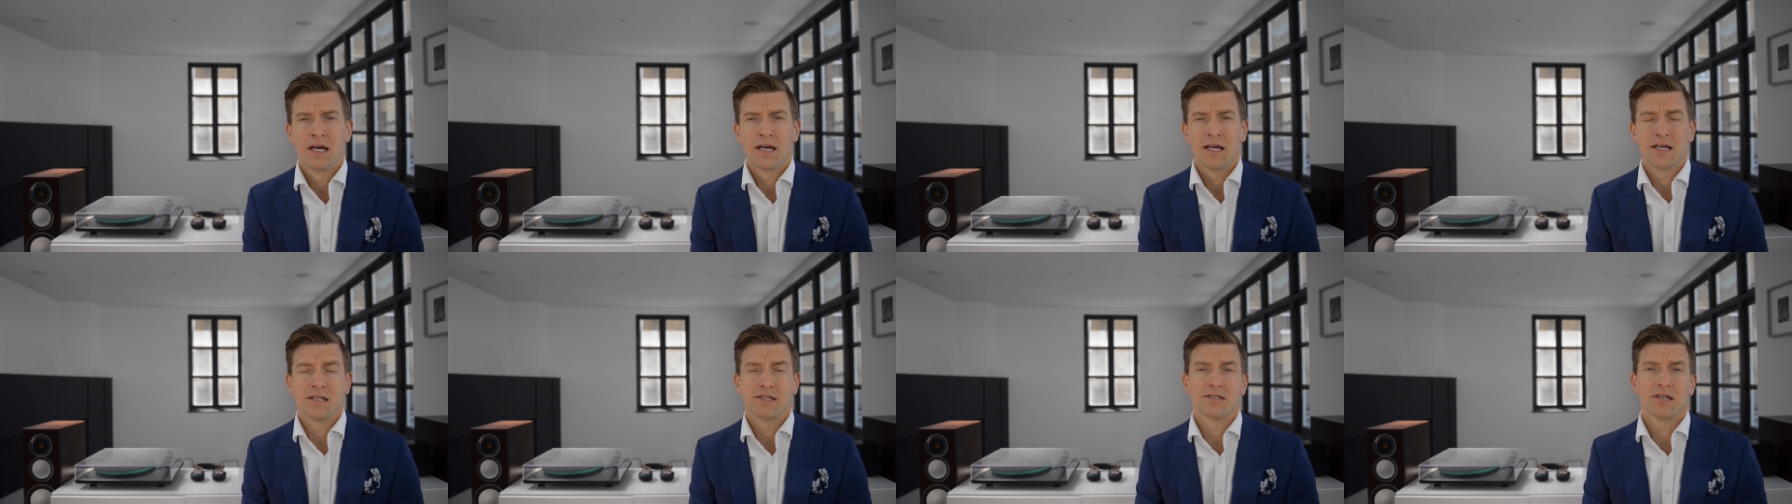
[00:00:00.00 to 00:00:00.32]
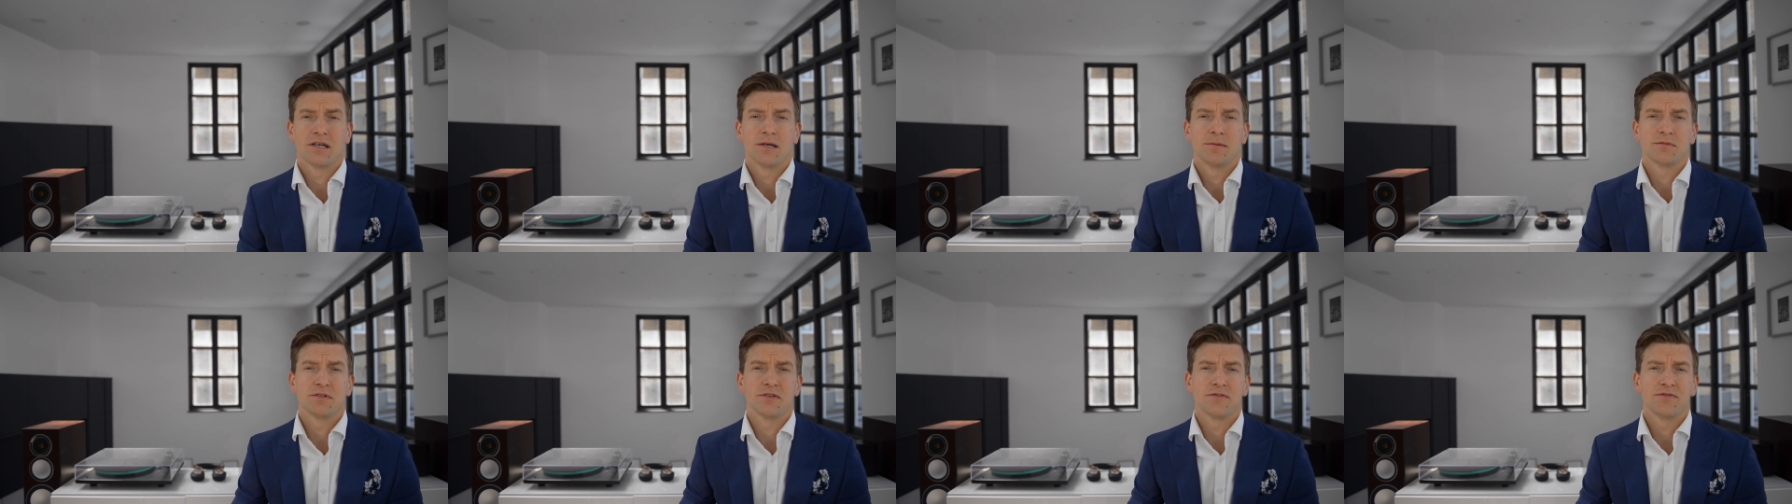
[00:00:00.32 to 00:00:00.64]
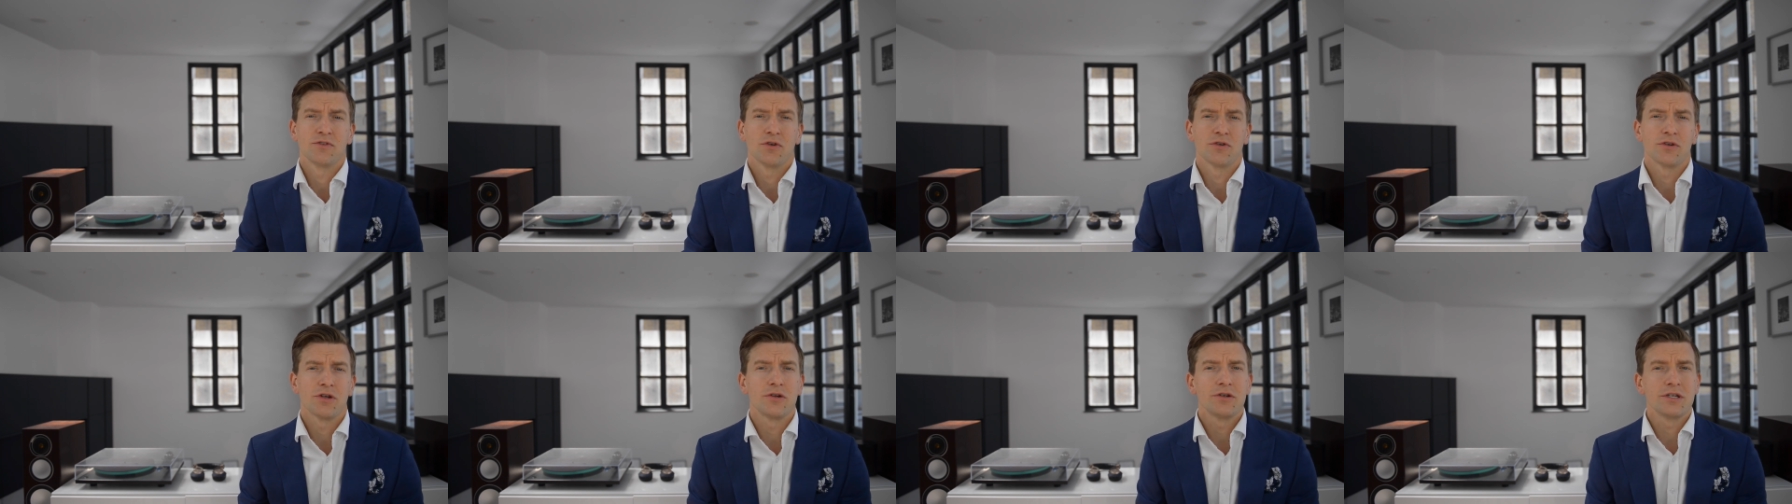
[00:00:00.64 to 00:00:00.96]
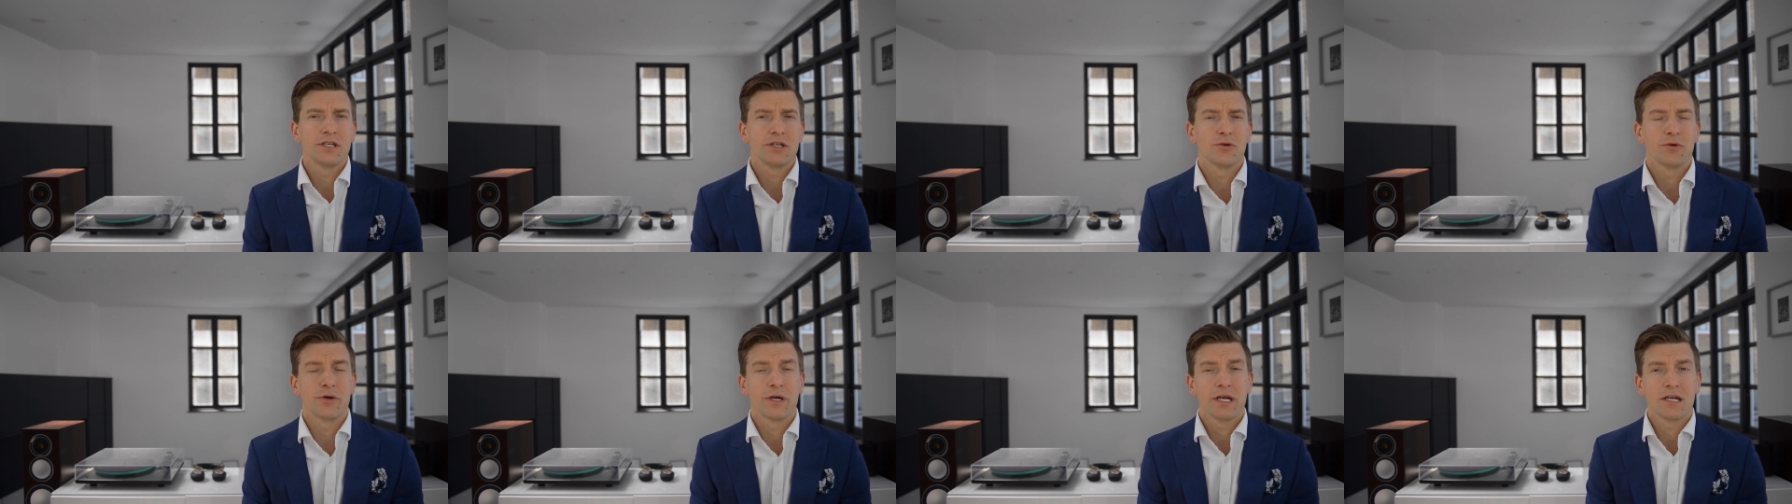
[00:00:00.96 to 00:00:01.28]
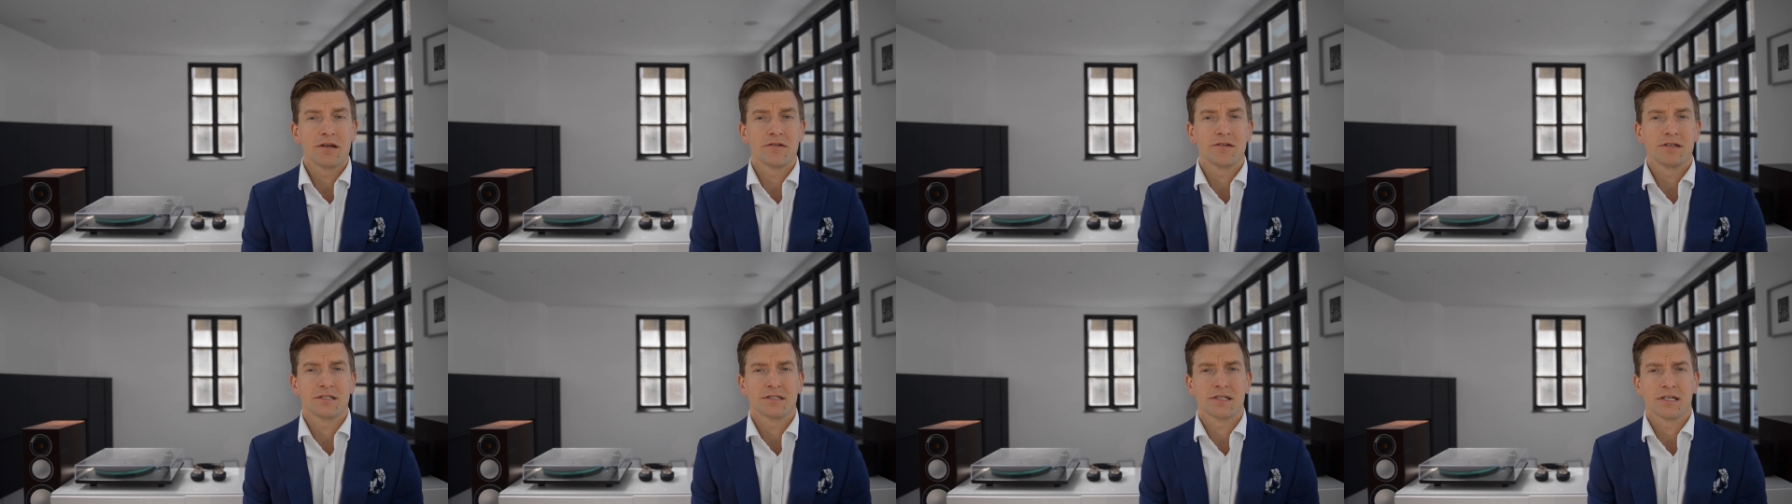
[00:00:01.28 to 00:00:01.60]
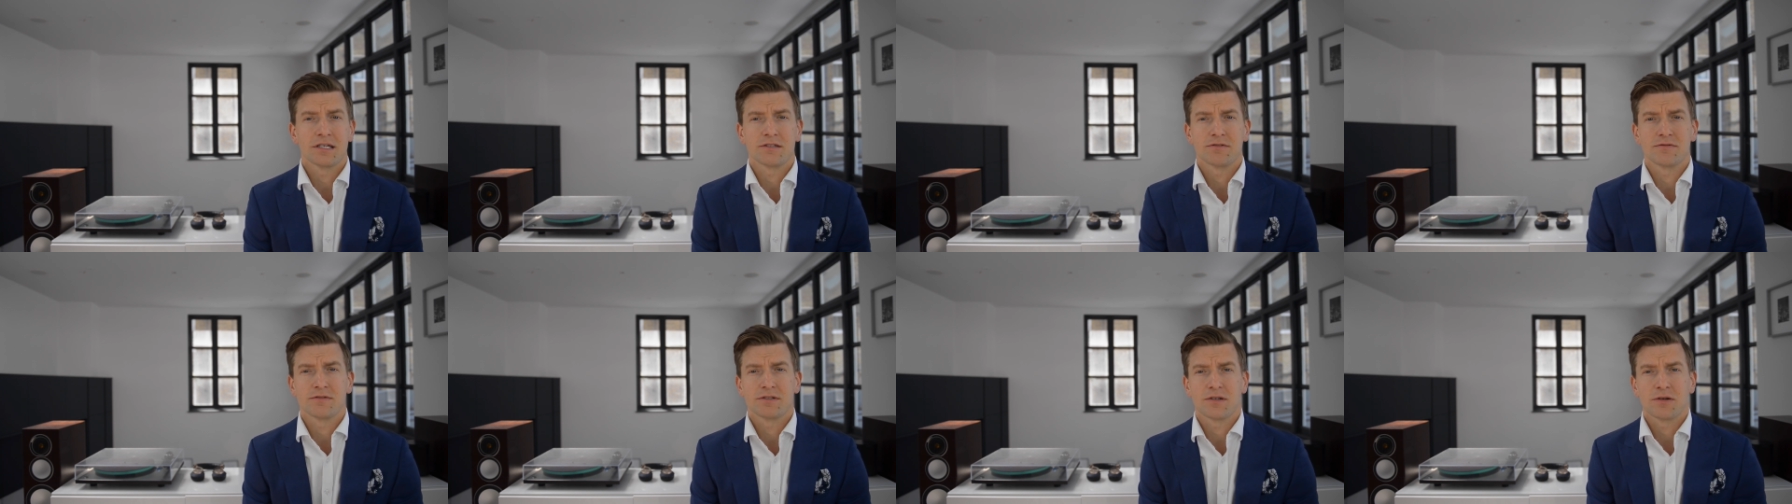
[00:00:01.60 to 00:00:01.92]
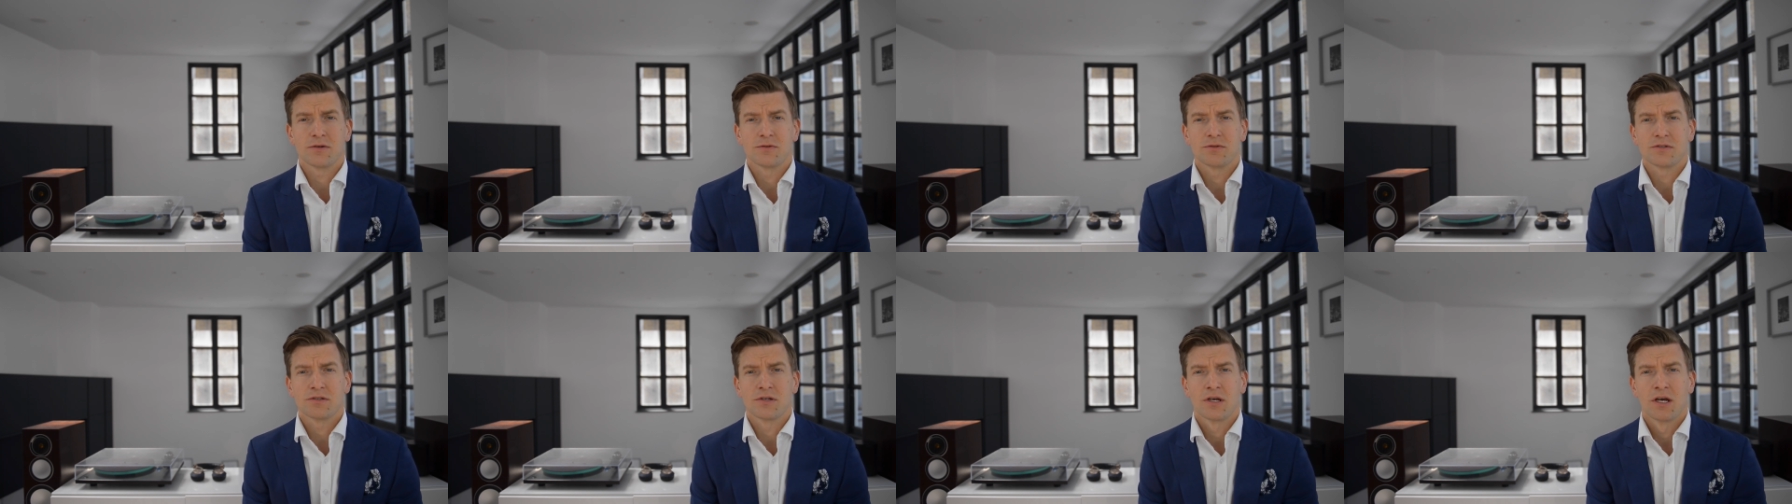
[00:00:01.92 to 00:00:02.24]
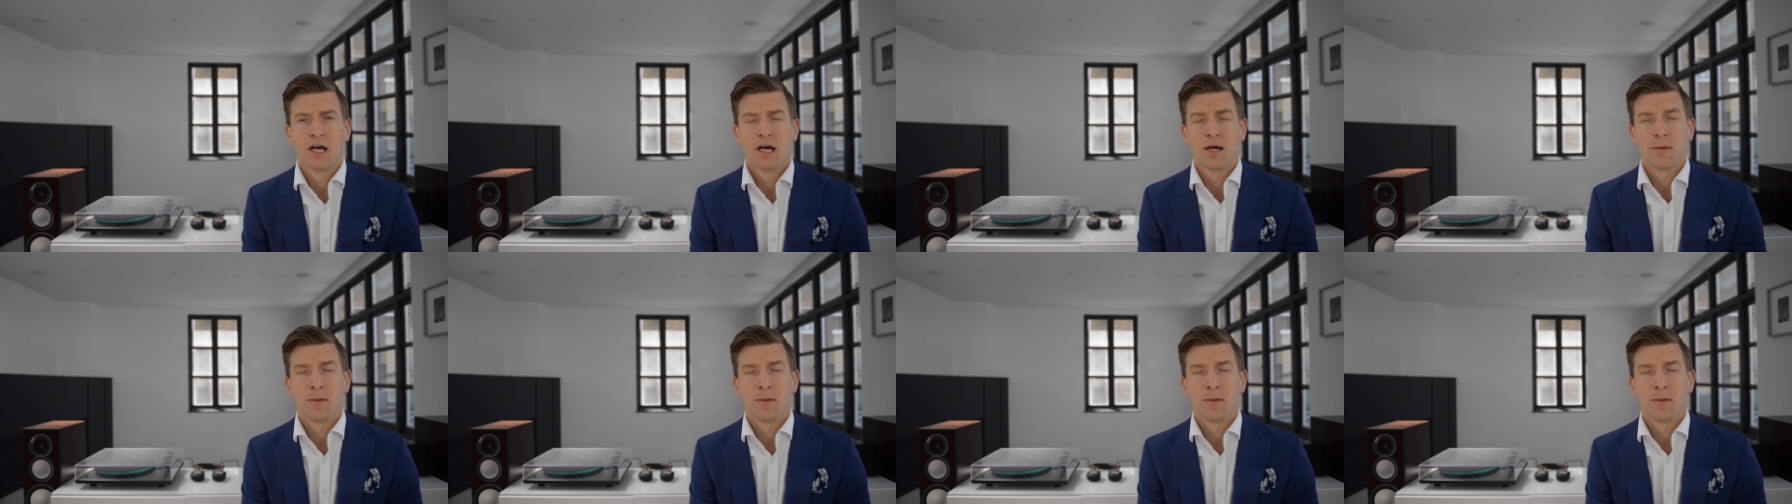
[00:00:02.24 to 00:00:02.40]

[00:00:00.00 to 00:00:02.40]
in terms of not only your hearing test results,